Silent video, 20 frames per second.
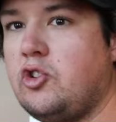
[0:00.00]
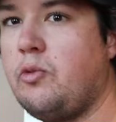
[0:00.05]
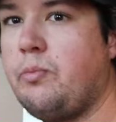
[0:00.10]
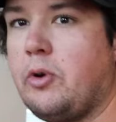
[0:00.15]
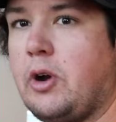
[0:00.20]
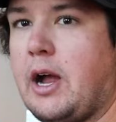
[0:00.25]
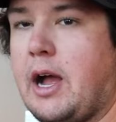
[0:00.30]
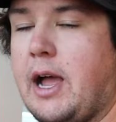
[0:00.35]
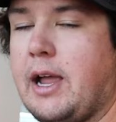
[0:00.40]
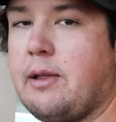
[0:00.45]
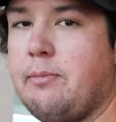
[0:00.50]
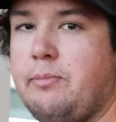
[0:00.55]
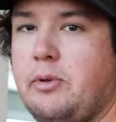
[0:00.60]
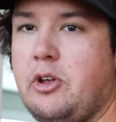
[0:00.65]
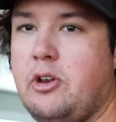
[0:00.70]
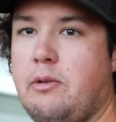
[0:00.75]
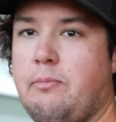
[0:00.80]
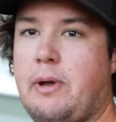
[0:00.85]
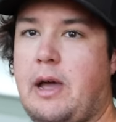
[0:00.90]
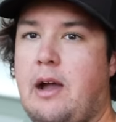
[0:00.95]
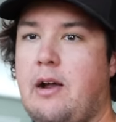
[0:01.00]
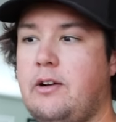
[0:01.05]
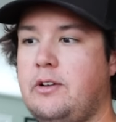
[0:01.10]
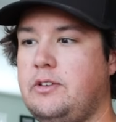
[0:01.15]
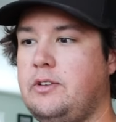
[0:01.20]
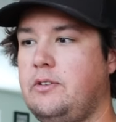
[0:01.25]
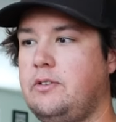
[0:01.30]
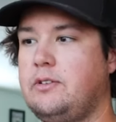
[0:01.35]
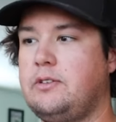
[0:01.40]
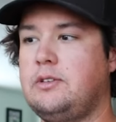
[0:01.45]
super high computing power,
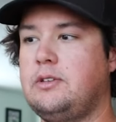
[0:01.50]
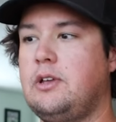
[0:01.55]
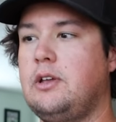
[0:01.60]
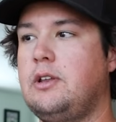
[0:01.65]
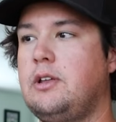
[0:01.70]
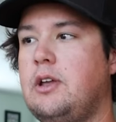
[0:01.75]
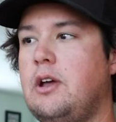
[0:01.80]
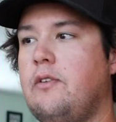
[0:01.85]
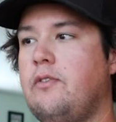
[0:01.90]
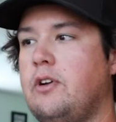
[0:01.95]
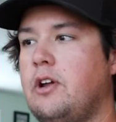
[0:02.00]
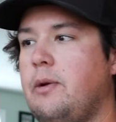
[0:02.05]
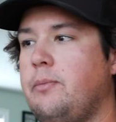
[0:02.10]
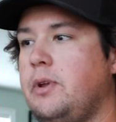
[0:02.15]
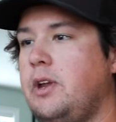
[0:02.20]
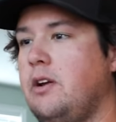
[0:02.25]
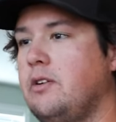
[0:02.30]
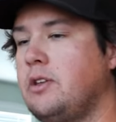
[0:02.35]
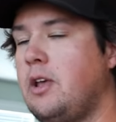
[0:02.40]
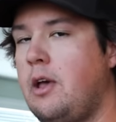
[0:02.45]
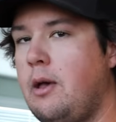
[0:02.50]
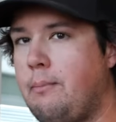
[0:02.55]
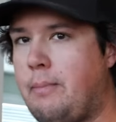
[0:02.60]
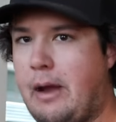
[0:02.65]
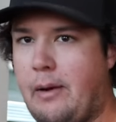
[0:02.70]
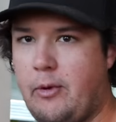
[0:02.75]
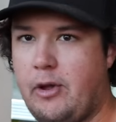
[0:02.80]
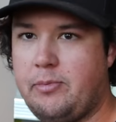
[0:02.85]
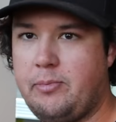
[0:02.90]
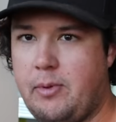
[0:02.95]
so it's good to go for a couple years.
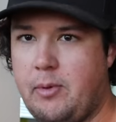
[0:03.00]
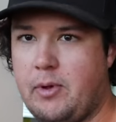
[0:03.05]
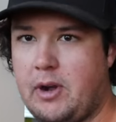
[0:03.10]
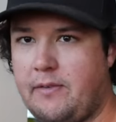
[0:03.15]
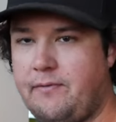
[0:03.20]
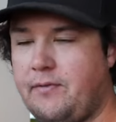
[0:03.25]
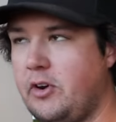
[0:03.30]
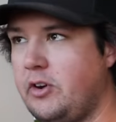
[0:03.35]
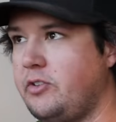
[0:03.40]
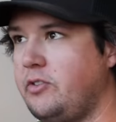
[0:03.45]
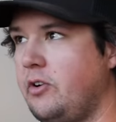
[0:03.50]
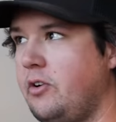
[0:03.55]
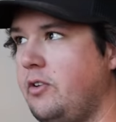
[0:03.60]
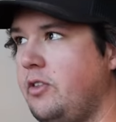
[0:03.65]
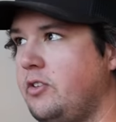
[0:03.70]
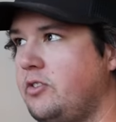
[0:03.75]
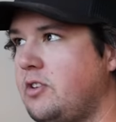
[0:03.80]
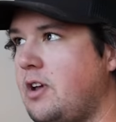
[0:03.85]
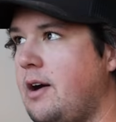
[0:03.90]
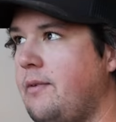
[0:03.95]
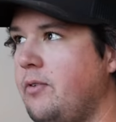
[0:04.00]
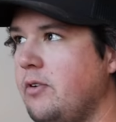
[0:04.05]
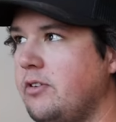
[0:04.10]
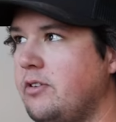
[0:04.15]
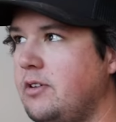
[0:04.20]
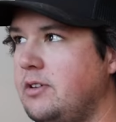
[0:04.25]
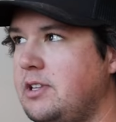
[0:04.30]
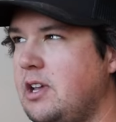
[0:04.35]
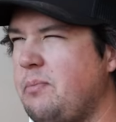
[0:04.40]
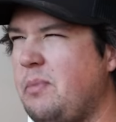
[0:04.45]
Bear with me when I first learned the software. It's
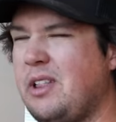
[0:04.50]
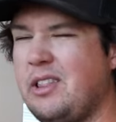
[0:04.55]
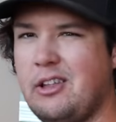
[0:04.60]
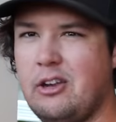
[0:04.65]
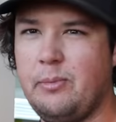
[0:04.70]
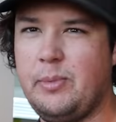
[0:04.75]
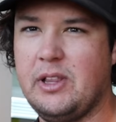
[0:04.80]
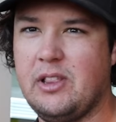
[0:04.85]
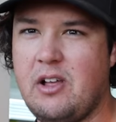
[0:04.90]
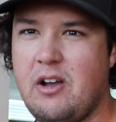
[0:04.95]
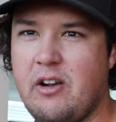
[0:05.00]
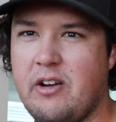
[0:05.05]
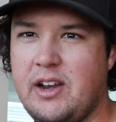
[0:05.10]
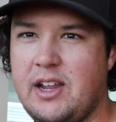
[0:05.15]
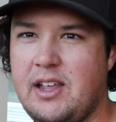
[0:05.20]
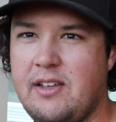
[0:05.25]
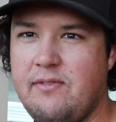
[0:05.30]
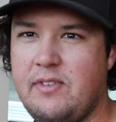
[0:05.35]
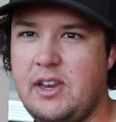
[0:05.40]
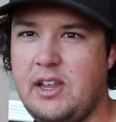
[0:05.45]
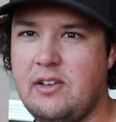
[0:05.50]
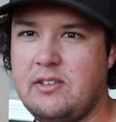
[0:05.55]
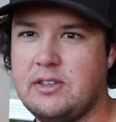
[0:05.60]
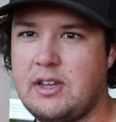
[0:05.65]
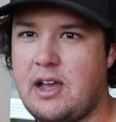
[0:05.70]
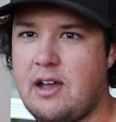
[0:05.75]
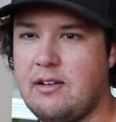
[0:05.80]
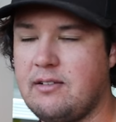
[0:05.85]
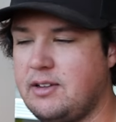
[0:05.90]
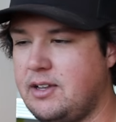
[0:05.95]
gonna take me a little bit longer to get videos
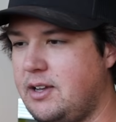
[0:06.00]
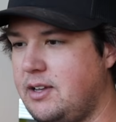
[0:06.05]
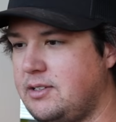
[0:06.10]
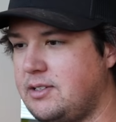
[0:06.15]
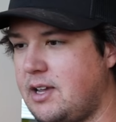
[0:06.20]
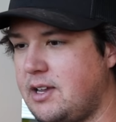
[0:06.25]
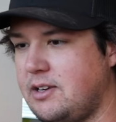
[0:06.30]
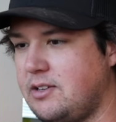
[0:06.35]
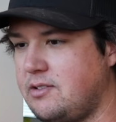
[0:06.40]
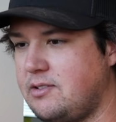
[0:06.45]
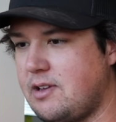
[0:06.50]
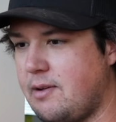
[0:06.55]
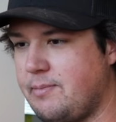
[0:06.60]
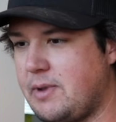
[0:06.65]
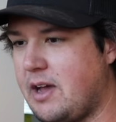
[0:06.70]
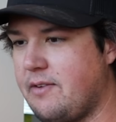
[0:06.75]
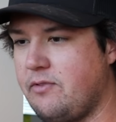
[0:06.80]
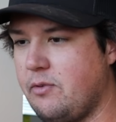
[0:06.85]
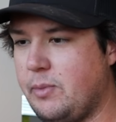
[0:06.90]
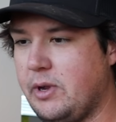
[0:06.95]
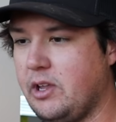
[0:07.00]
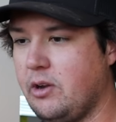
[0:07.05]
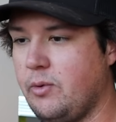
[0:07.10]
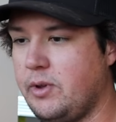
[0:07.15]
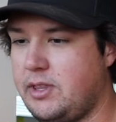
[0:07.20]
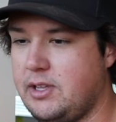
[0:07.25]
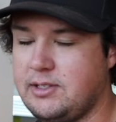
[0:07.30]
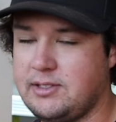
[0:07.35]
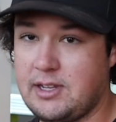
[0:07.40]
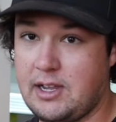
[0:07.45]
out because I'm not familiar
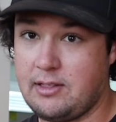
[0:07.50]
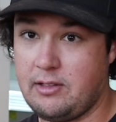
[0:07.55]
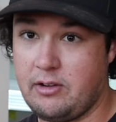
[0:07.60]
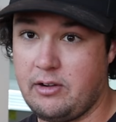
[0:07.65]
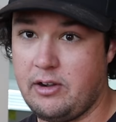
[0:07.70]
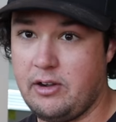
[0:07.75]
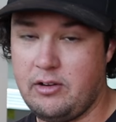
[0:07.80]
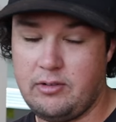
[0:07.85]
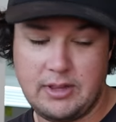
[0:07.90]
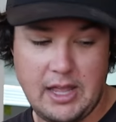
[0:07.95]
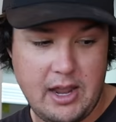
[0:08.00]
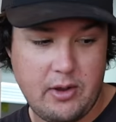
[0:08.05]
with it. It's like learning a new